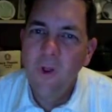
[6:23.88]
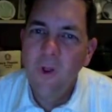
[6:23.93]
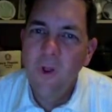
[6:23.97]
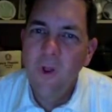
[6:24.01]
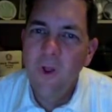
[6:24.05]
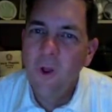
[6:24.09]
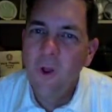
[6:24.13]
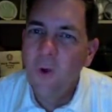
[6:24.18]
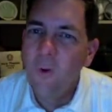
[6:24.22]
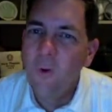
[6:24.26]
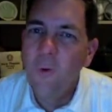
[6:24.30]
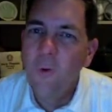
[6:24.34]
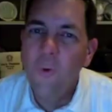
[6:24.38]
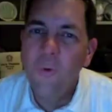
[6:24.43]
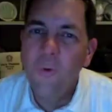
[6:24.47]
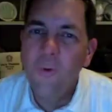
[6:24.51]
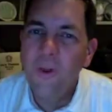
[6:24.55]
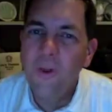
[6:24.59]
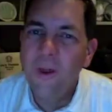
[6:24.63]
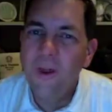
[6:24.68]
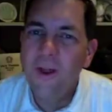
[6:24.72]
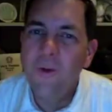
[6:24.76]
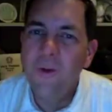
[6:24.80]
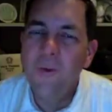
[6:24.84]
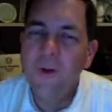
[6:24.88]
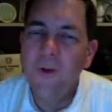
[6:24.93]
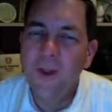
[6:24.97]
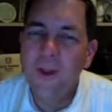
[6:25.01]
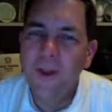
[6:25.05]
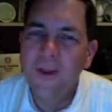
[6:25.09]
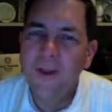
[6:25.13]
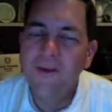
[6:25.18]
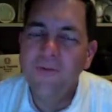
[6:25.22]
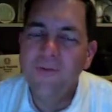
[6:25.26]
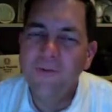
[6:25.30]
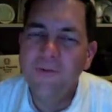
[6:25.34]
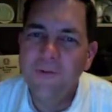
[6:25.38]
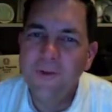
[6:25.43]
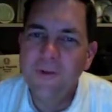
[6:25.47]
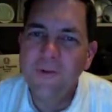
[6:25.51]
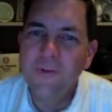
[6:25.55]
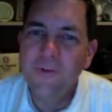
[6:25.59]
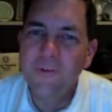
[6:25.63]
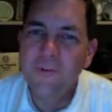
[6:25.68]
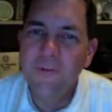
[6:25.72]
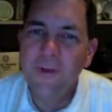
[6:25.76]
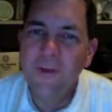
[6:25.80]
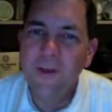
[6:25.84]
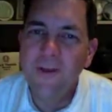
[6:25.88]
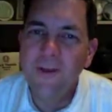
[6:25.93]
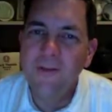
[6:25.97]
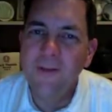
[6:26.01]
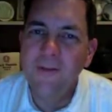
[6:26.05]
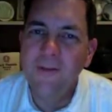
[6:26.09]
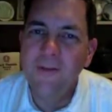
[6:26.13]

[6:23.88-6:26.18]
Oh, that I would have such faith.